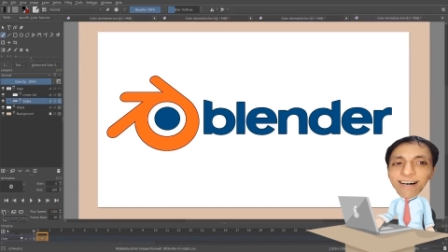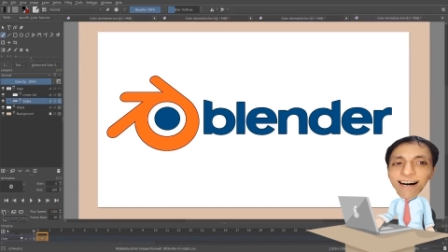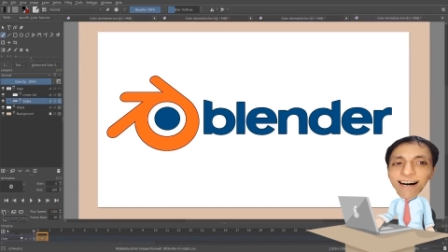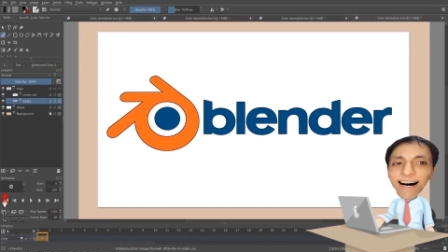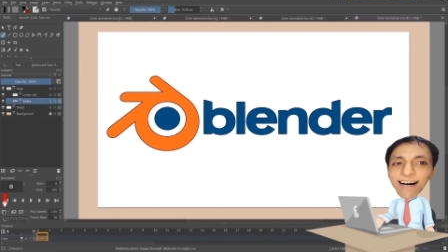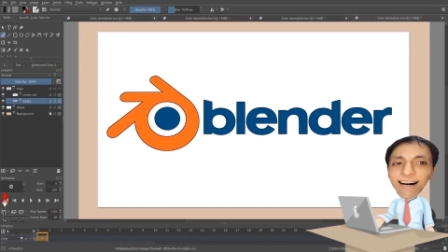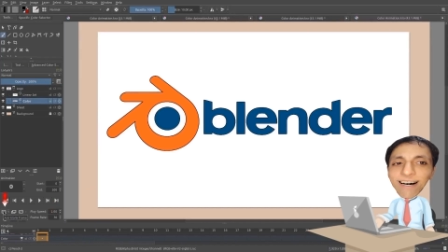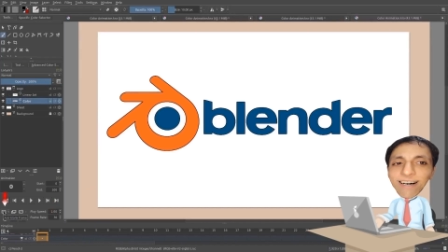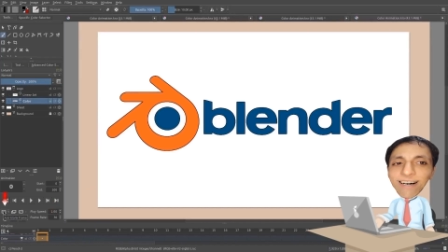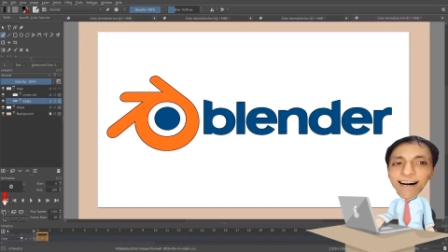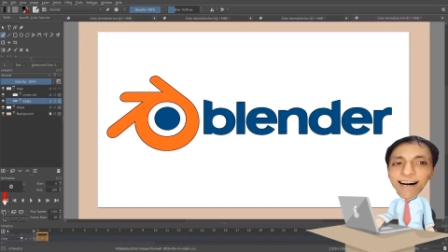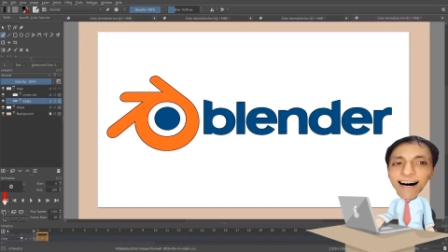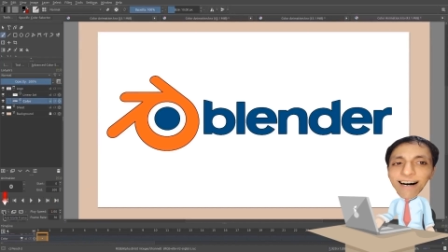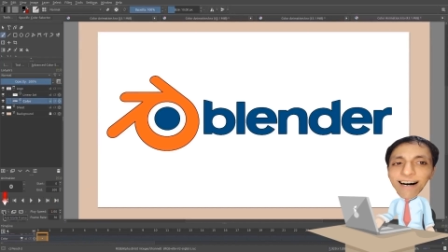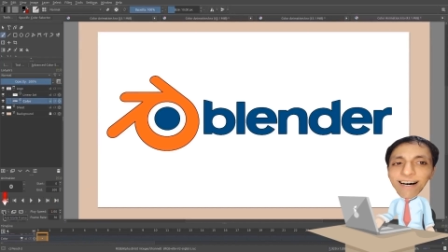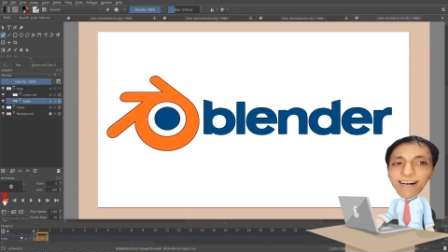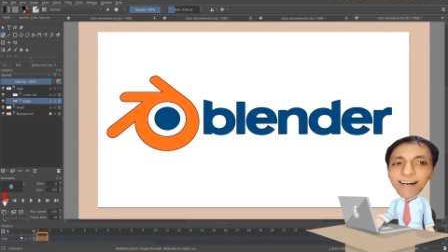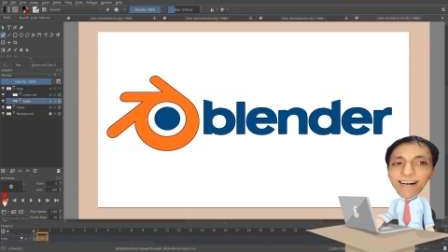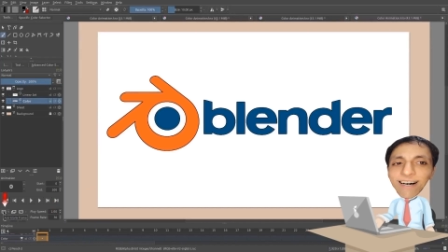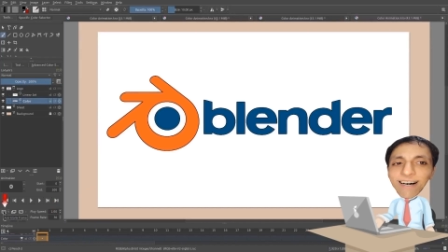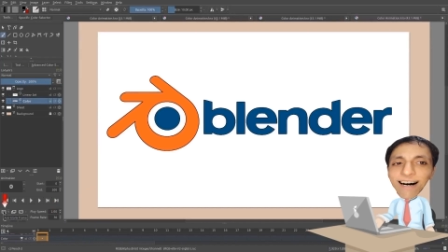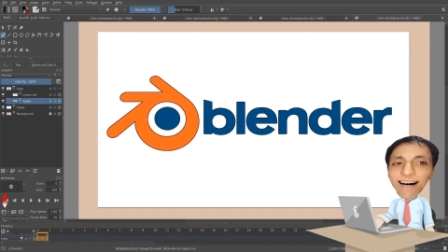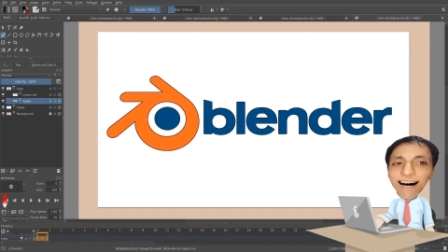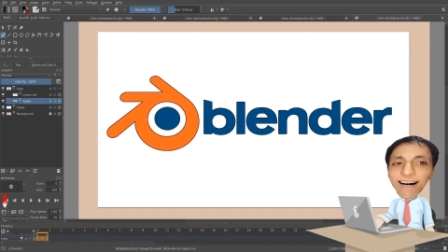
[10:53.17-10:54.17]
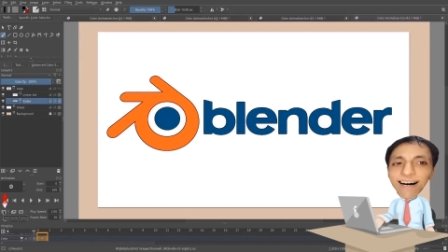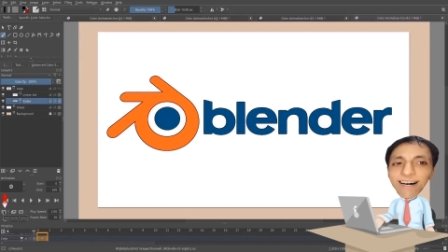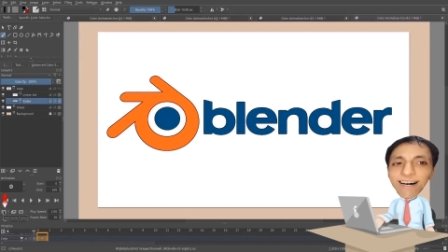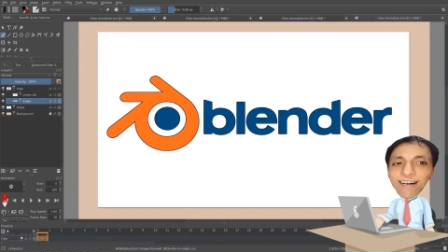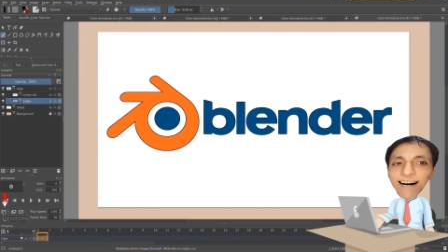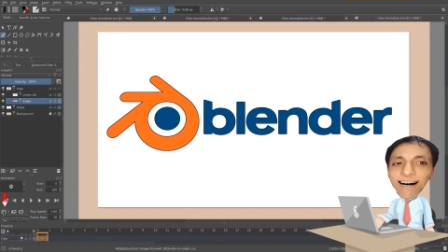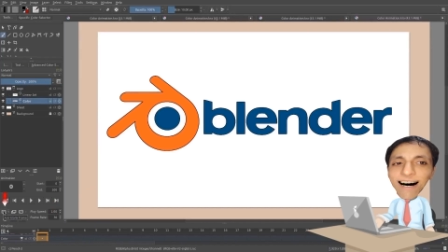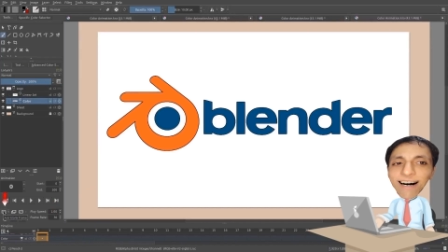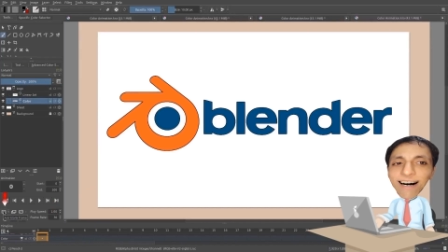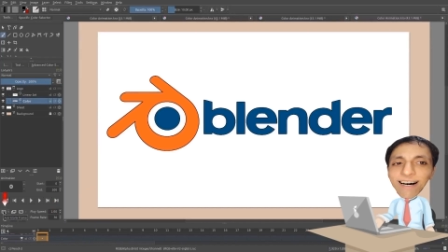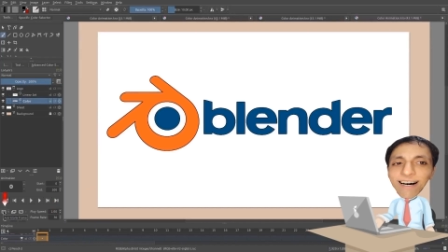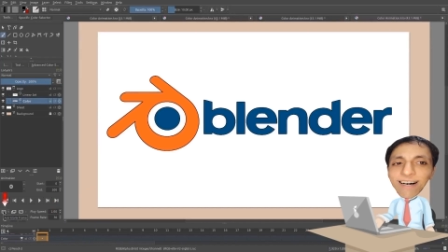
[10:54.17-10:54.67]
Click here to enable
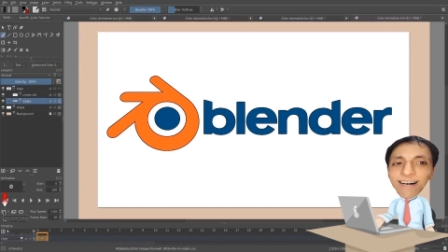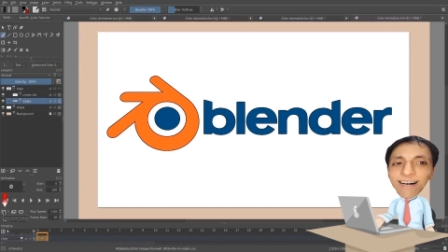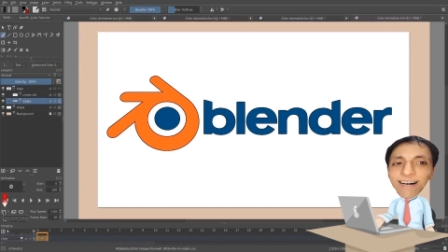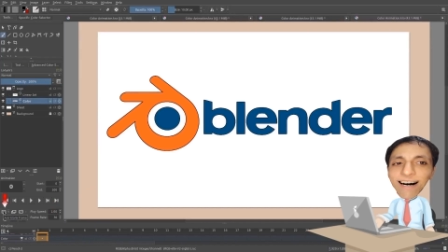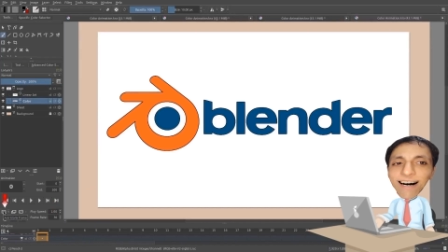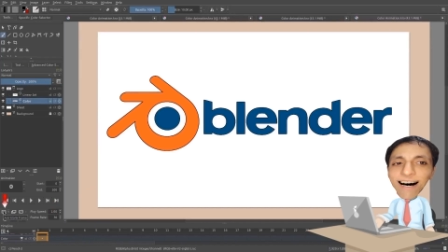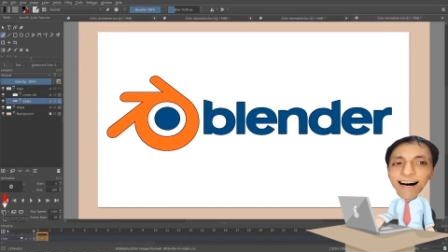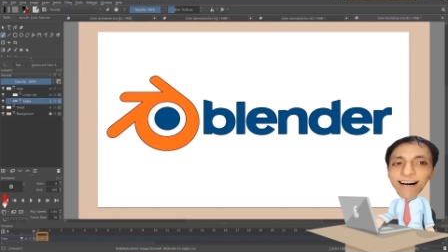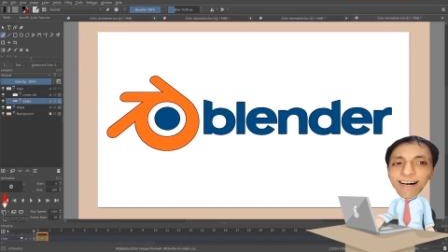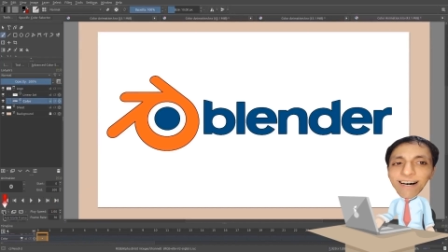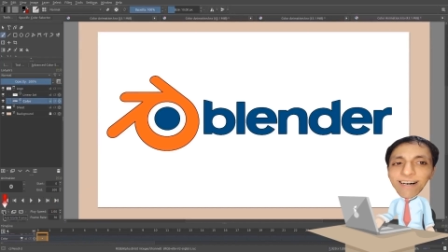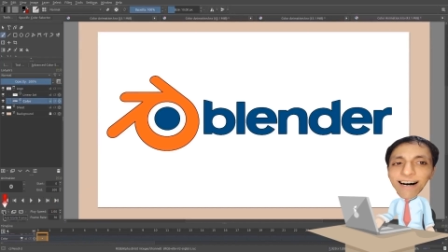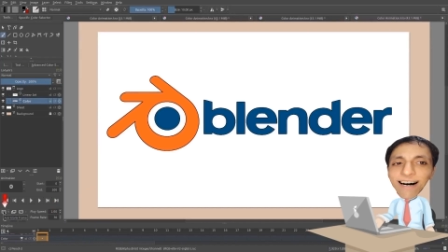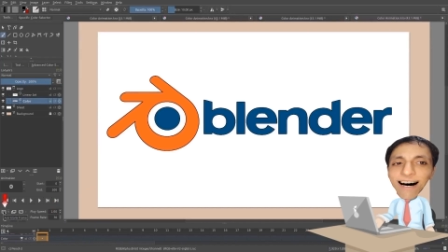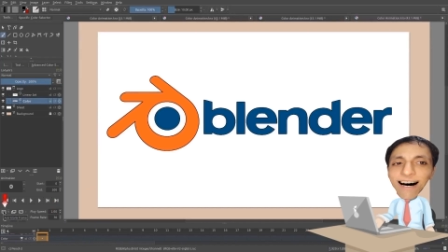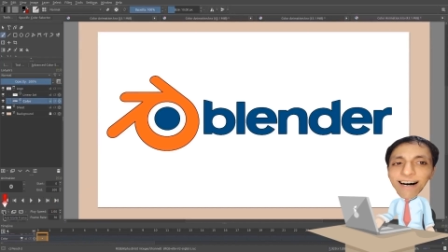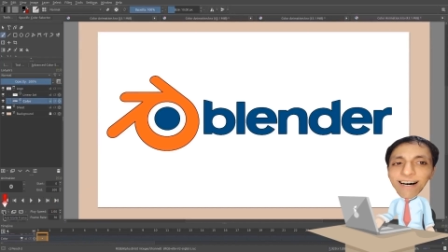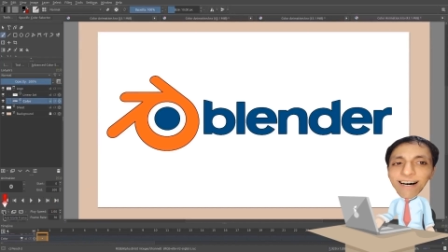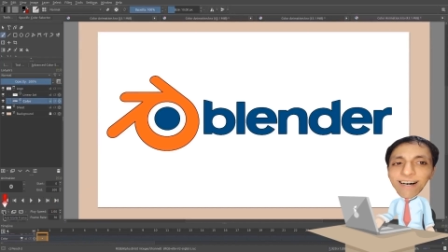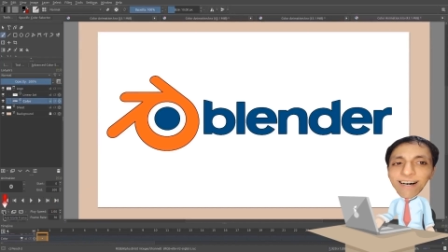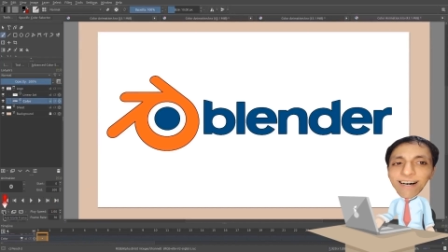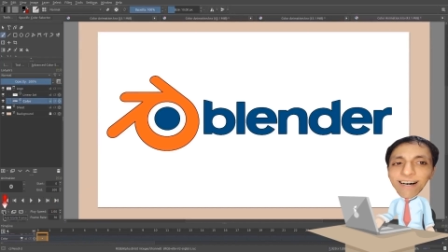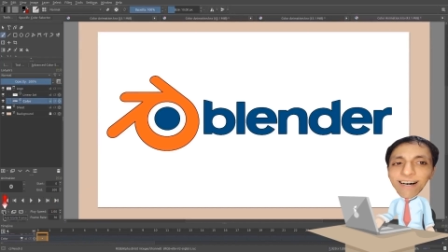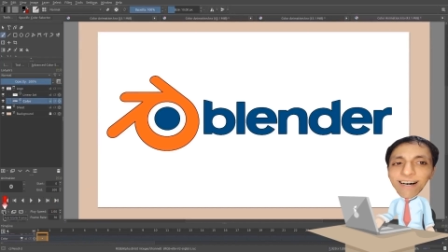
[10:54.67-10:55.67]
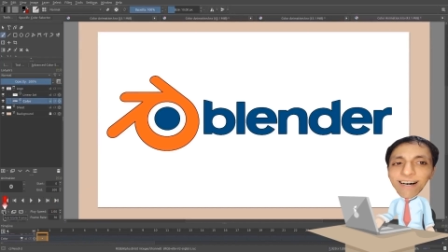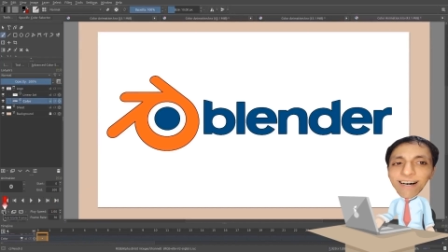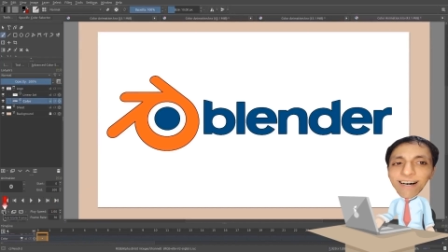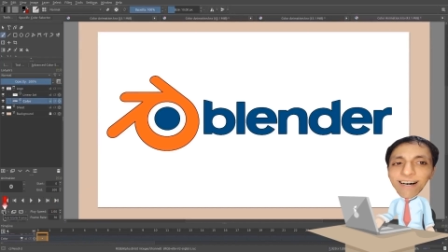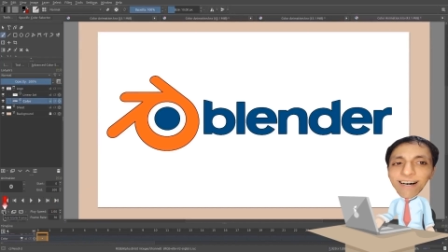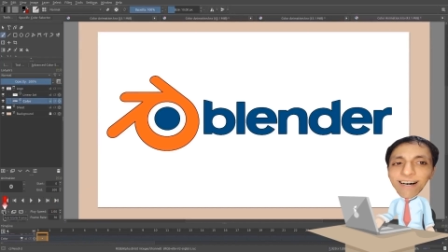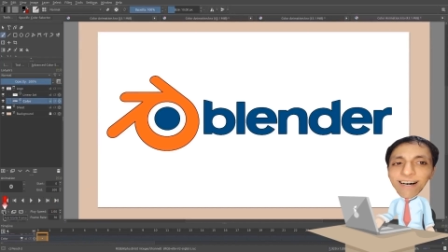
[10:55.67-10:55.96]
auto keyframes.